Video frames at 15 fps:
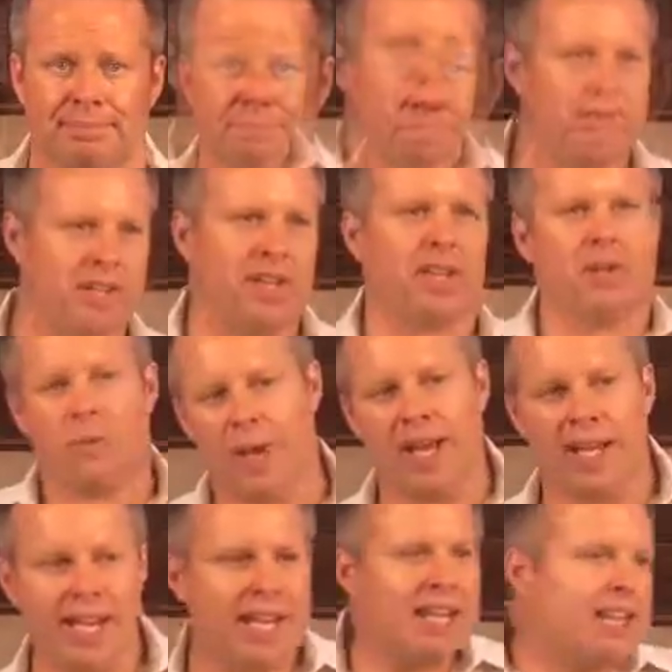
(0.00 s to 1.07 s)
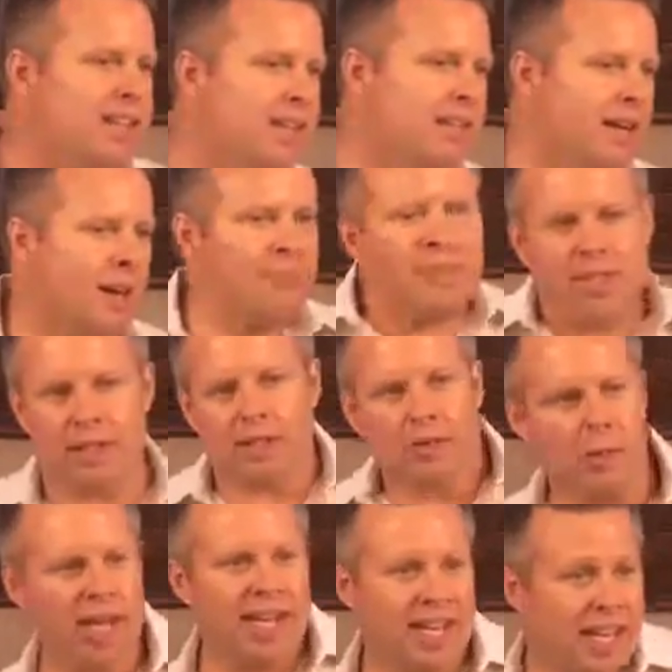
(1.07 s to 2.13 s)
I'm feeling ready, I'm feeling
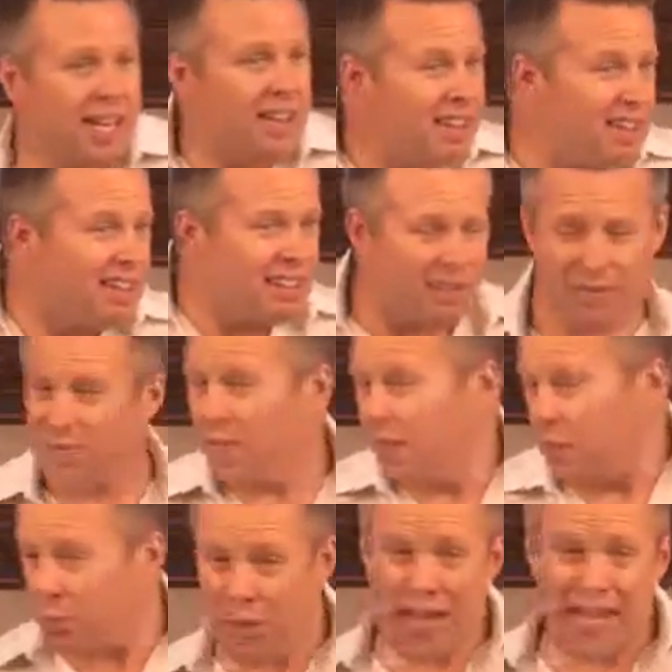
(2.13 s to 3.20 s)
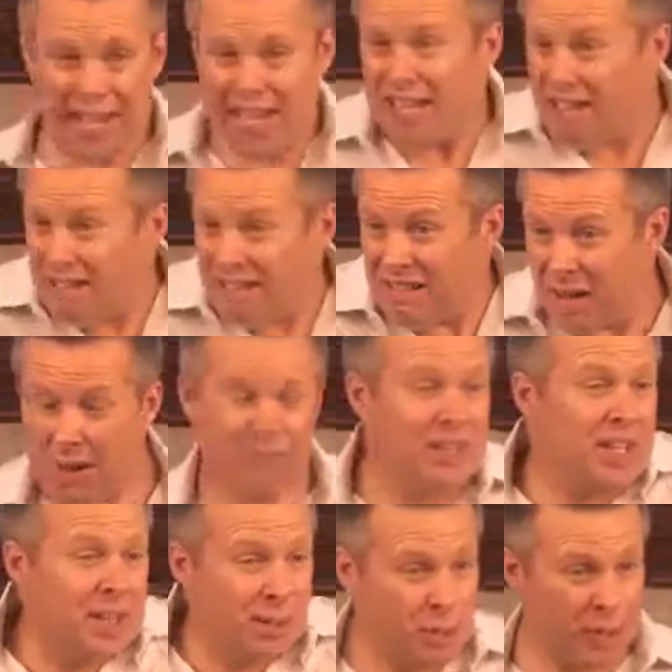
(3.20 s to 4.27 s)
ready, I'm feeling ready, I'm
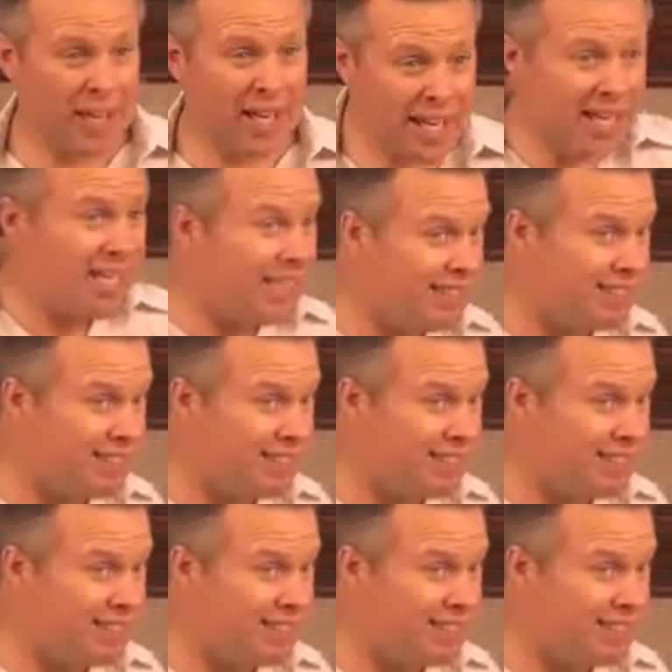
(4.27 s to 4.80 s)
feeling ready.